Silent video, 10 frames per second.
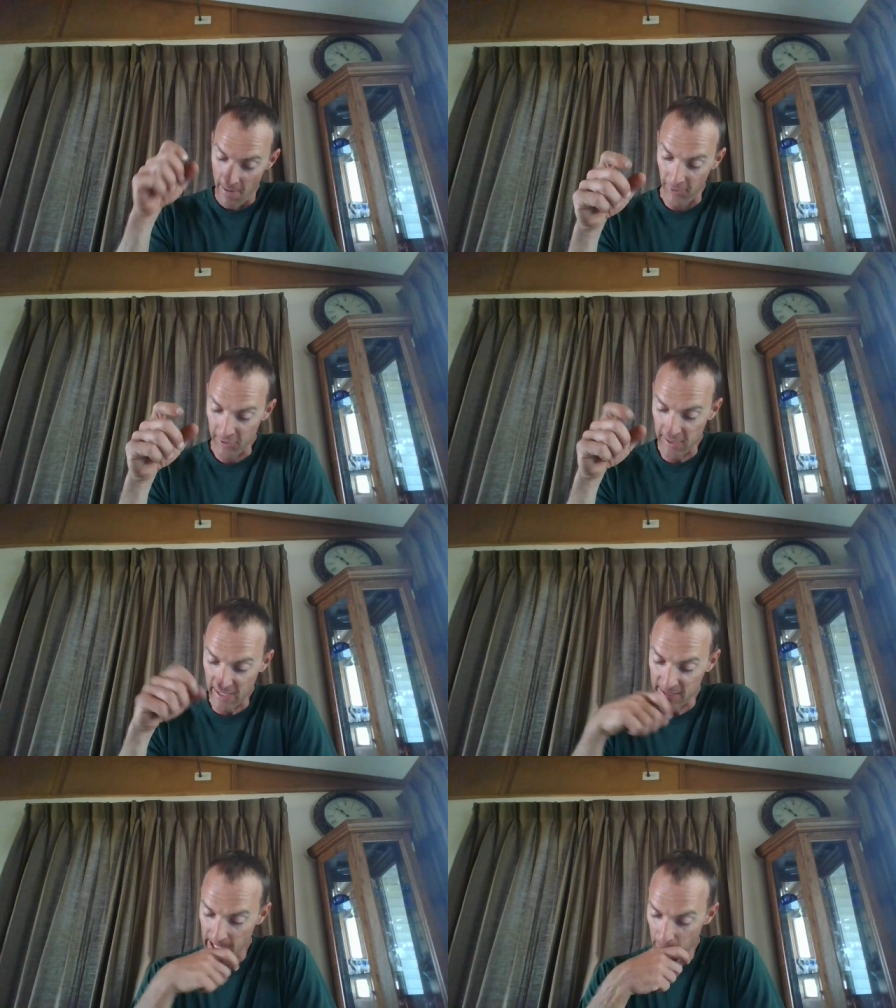Verse
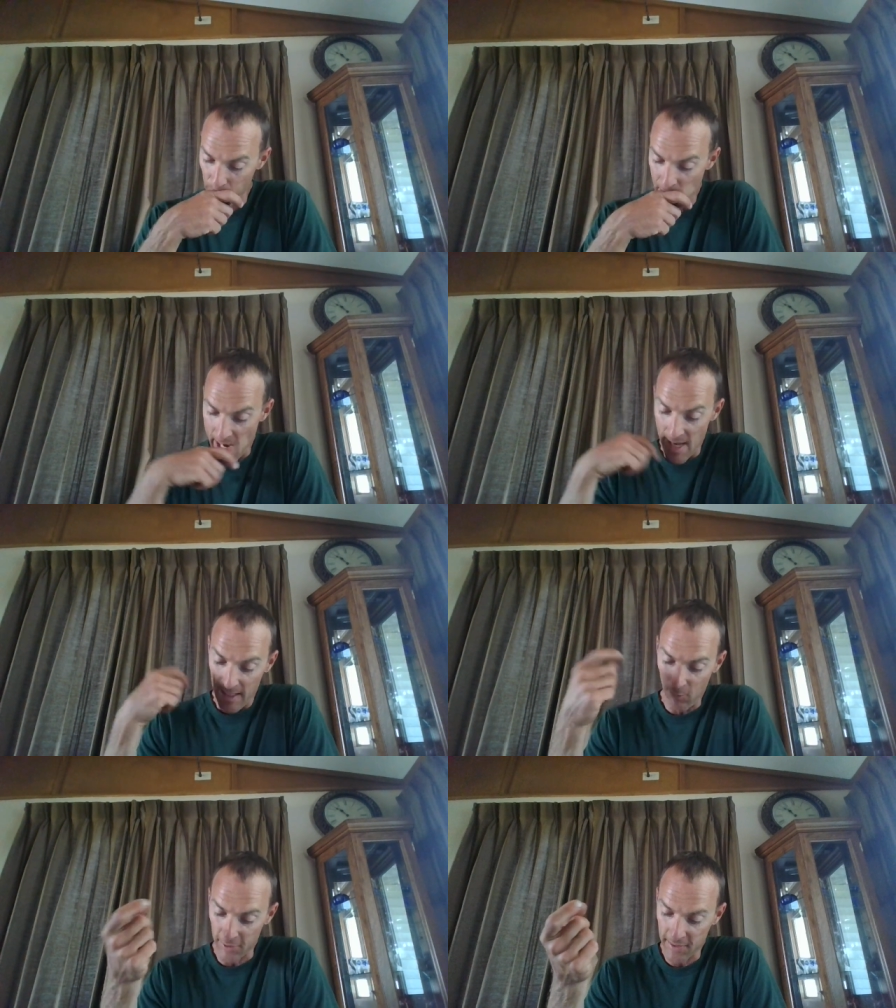16,
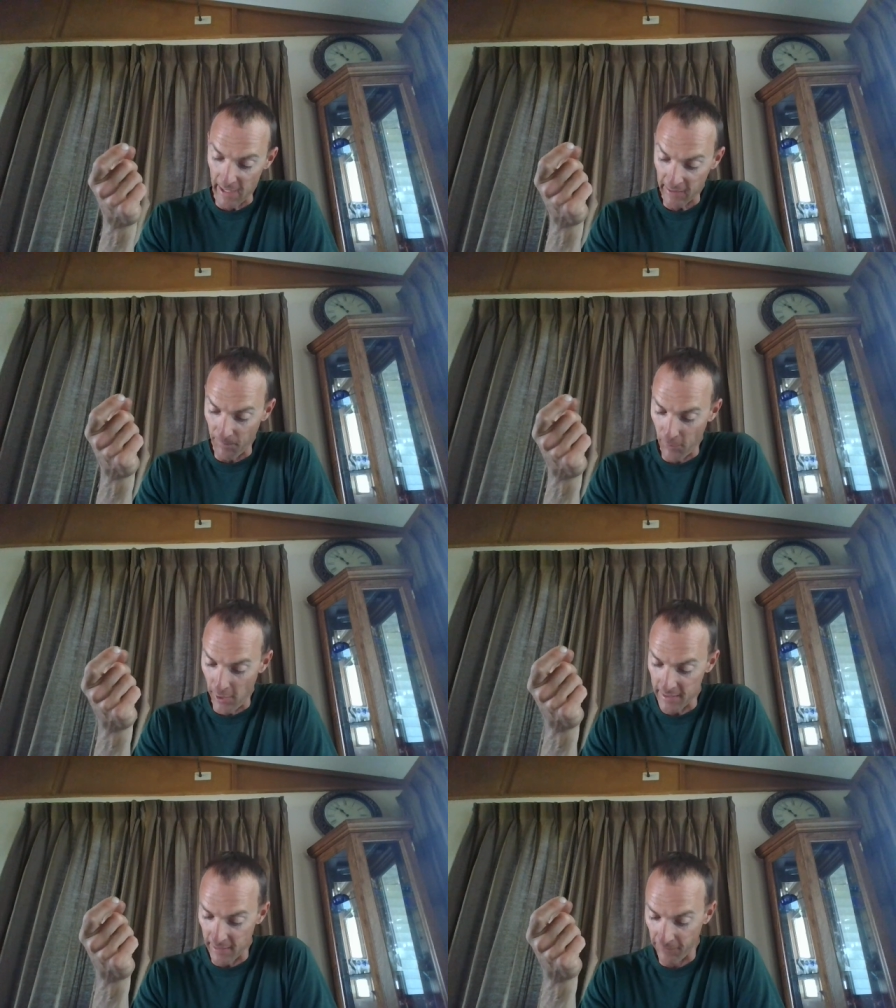he will suck the
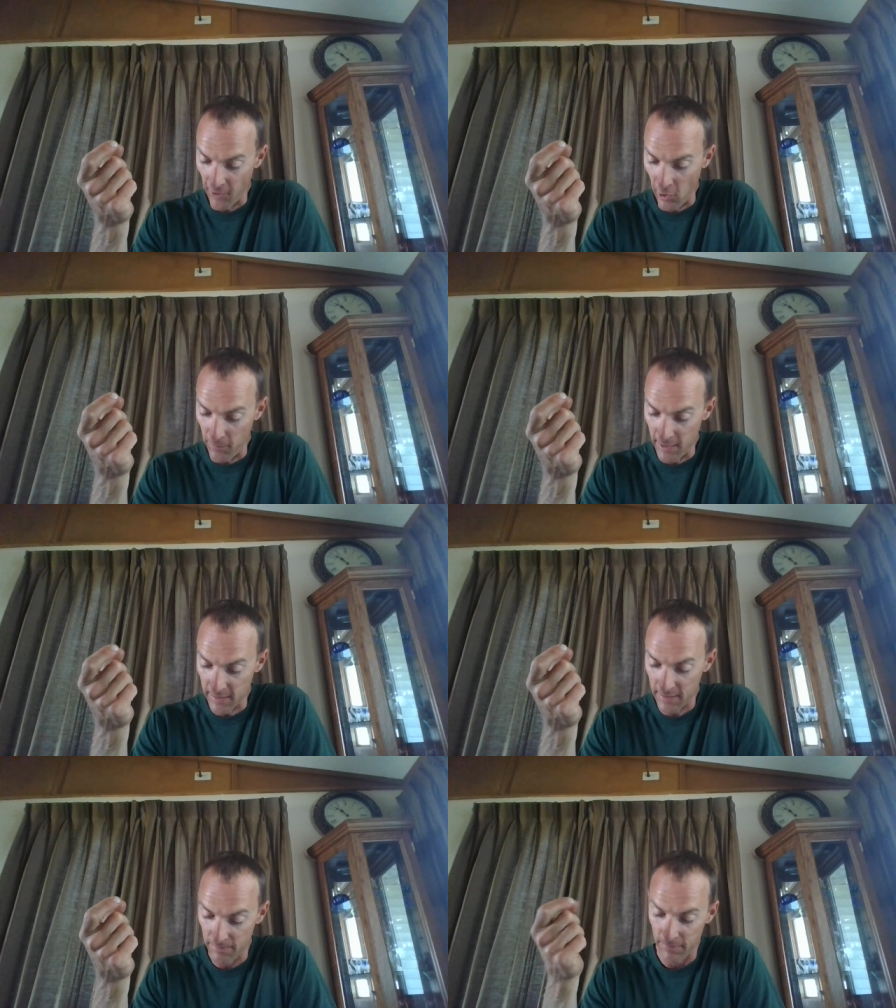poison of
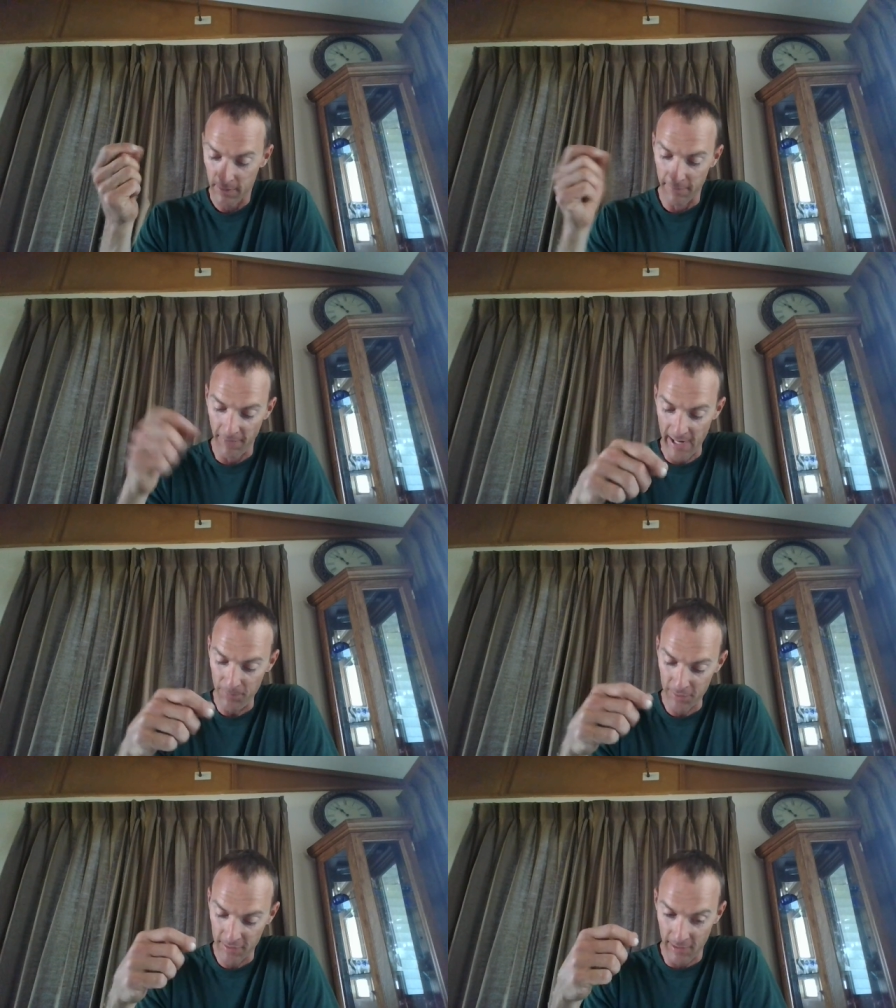cobras, the
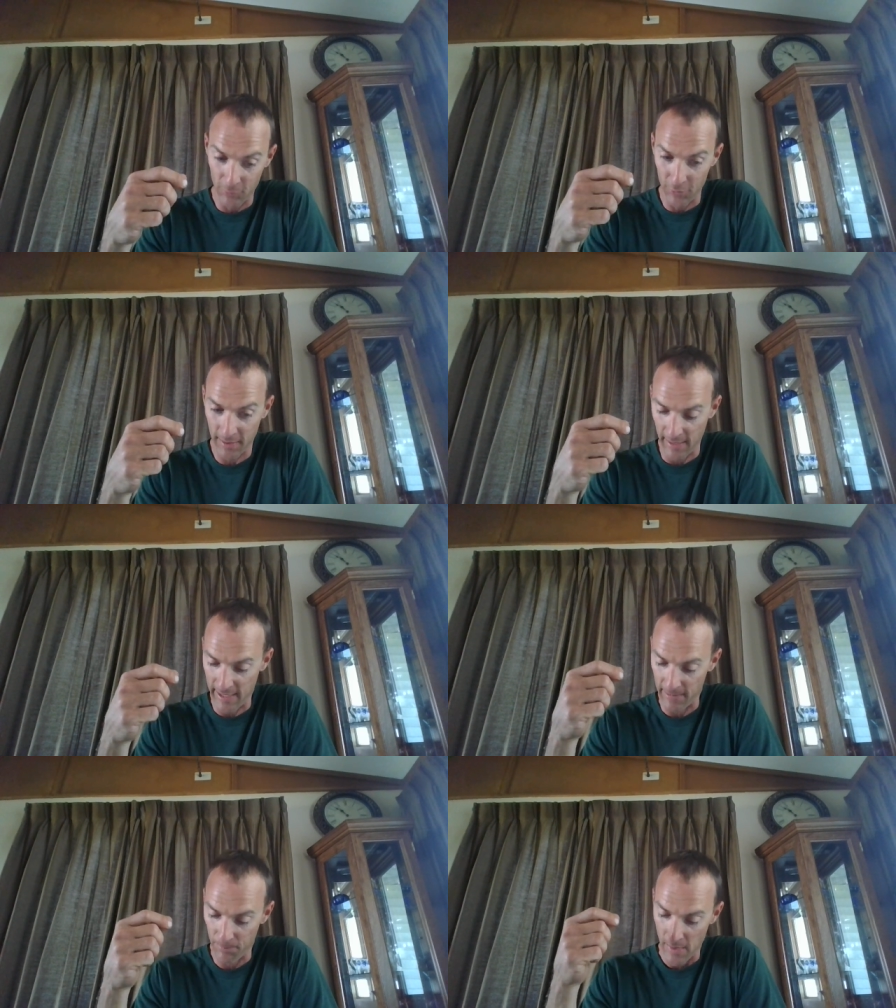viper's tongue will
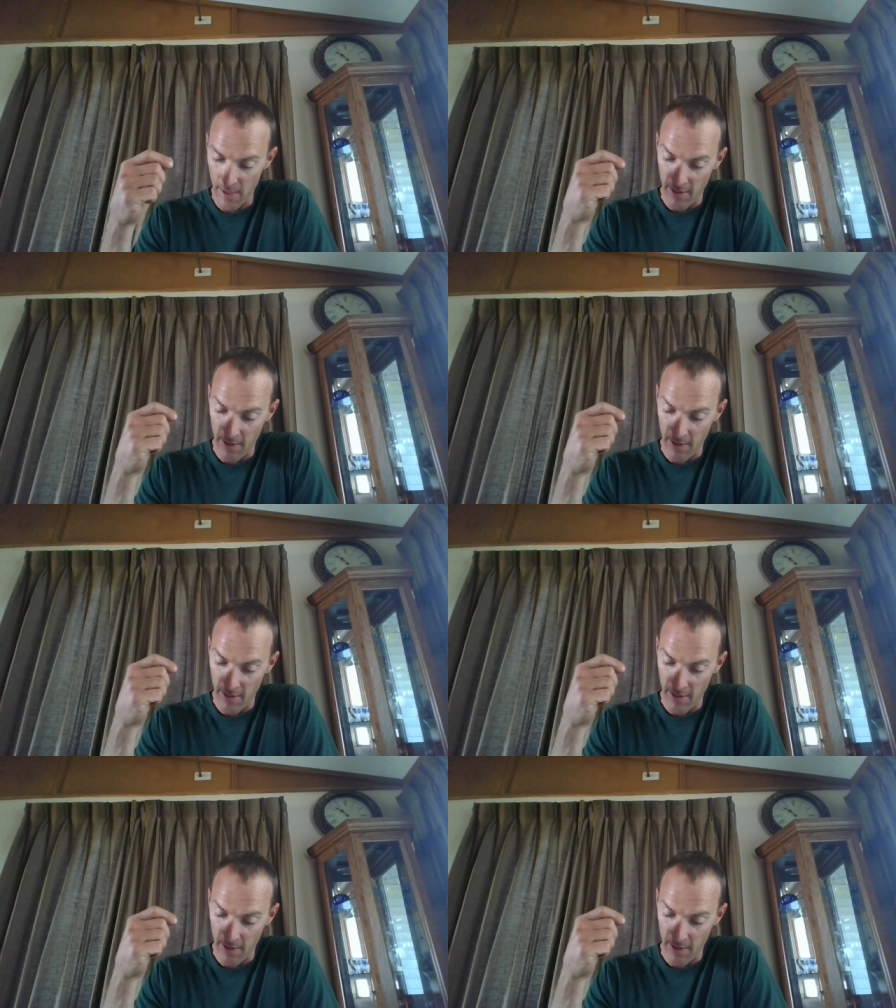slay him.